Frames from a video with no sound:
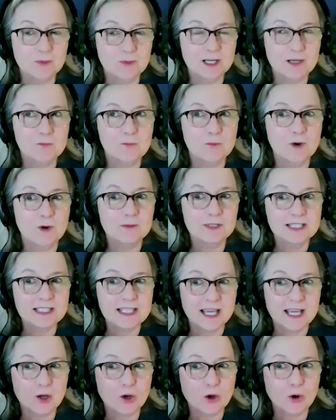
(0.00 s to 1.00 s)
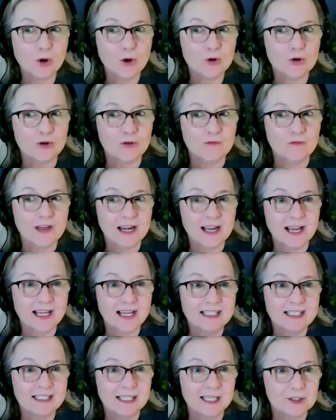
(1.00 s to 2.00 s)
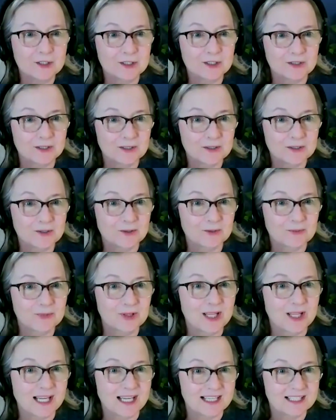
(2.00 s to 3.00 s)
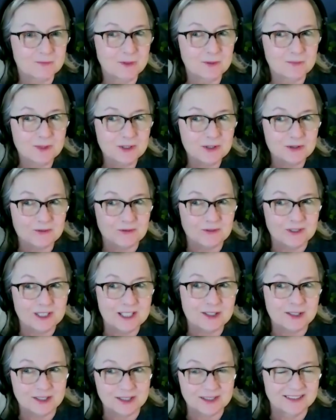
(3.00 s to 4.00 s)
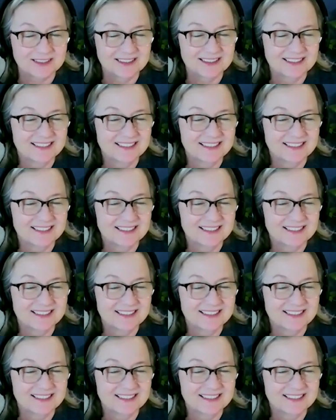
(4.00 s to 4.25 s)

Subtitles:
what was that kernel, that ideation that took place? What was your vision?